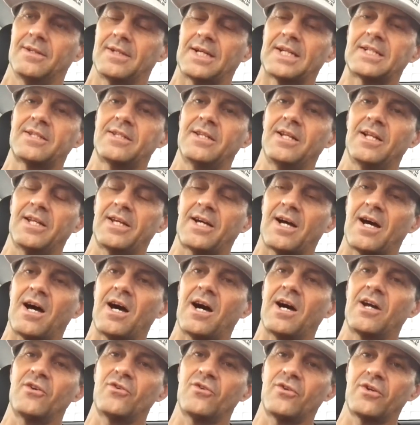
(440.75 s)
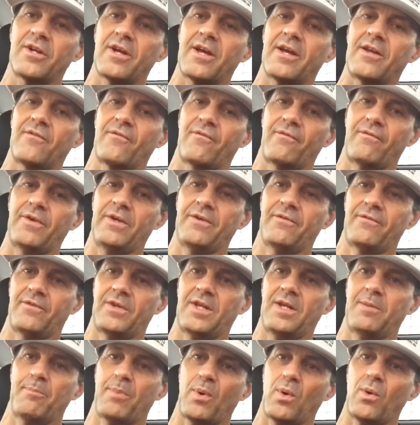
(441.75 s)
That's nearly
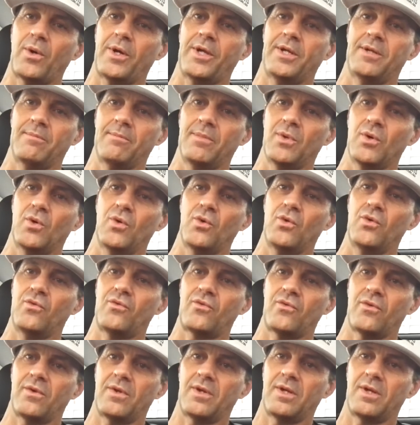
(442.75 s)
150 point move